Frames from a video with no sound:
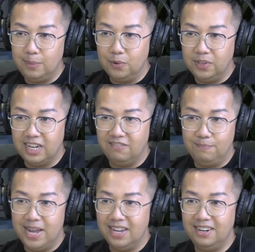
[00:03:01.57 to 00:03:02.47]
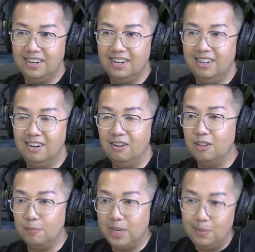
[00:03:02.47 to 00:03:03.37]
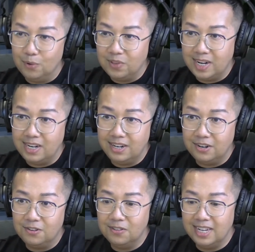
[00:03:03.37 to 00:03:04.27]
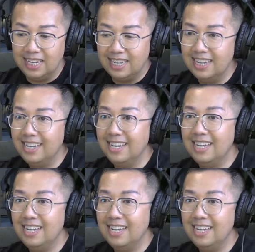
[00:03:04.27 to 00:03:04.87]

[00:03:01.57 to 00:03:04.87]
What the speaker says: all the people that I've met and all the people that I know, like